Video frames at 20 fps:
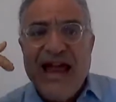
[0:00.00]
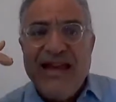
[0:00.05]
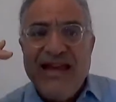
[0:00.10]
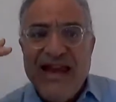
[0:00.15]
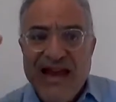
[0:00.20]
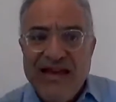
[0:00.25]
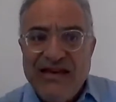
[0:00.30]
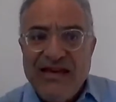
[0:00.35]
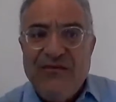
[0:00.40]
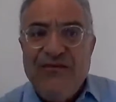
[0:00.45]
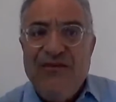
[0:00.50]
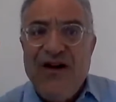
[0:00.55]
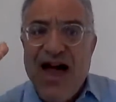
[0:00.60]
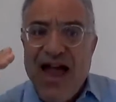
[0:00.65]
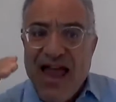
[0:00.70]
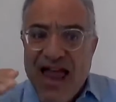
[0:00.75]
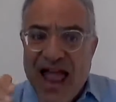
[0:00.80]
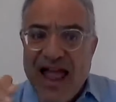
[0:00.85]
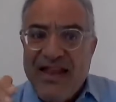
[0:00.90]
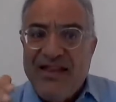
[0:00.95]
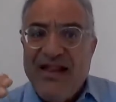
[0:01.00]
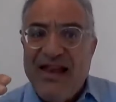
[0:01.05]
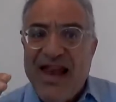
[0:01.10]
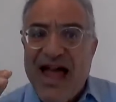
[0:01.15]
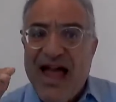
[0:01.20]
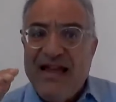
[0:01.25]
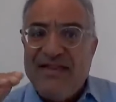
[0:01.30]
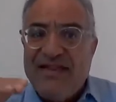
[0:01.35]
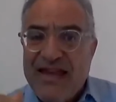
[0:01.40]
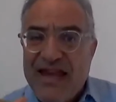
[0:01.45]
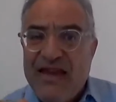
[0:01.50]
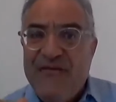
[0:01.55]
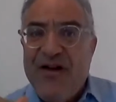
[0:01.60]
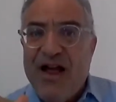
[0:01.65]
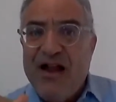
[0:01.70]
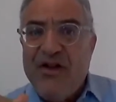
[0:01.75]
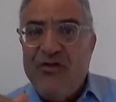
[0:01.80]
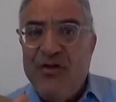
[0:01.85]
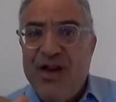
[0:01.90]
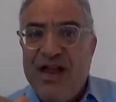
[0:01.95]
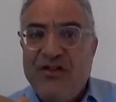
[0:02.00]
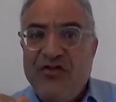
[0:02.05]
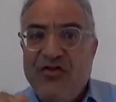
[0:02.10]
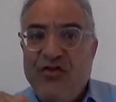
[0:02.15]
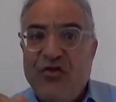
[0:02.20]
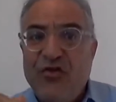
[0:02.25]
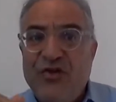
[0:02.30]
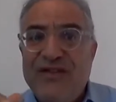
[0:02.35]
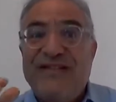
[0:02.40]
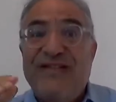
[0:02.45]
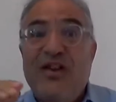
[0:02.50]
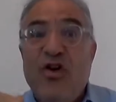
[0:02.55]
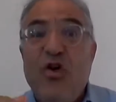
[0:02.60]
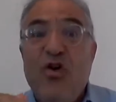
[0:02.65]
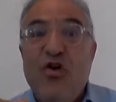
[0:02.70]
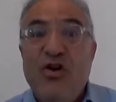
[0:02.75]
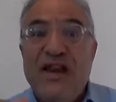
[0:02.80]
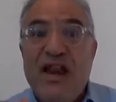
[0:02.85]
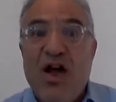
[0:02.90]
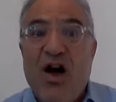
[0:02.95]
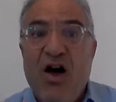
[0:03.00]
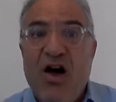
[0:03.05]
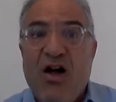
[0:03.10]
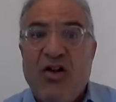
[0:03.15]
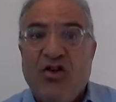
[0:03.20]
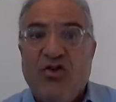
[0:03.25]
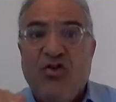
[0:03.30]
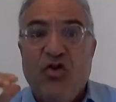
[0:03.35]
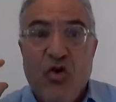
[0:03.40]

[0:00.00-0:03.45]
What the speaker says: Identify, analyze, and evaluate the risk early on.